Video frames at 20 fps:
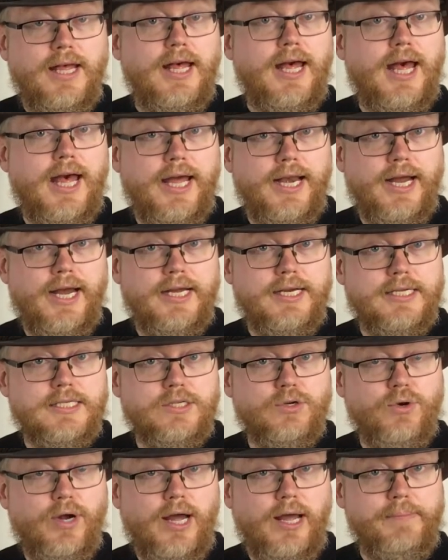And I
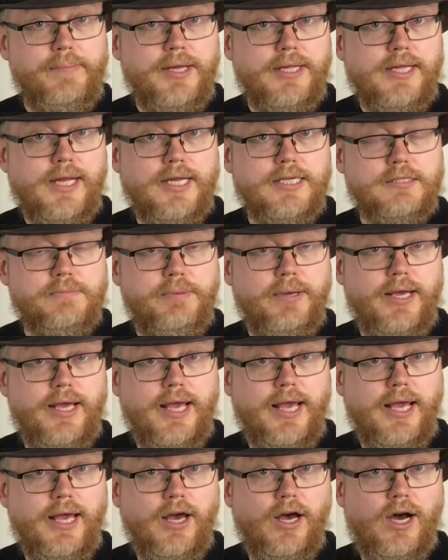describe it as
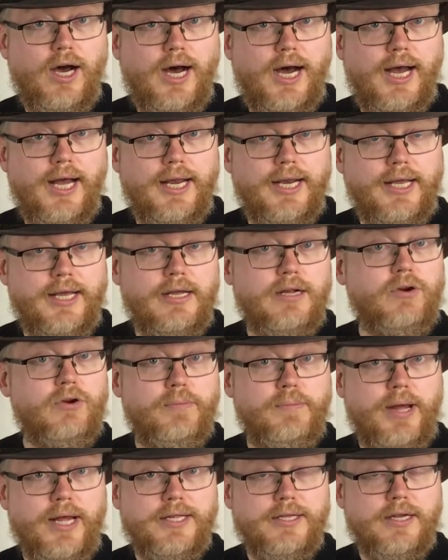being a highly
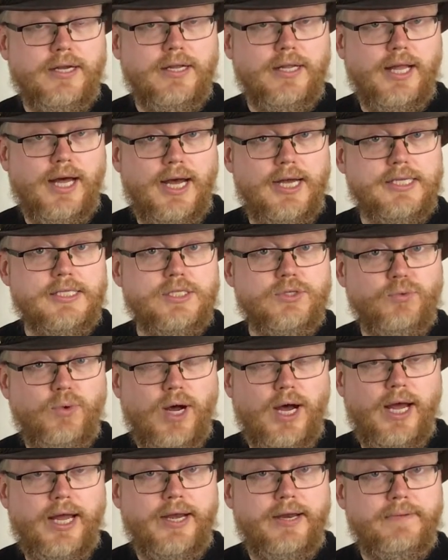grammaticalized
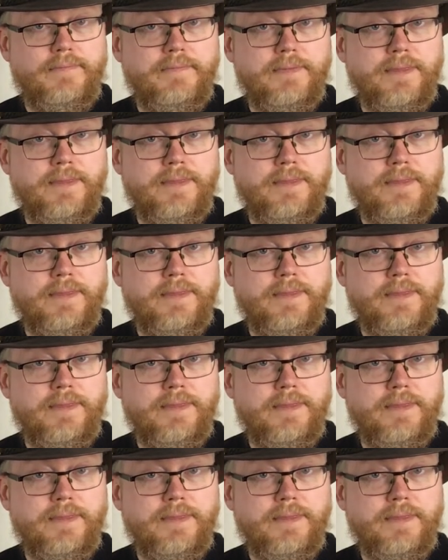one.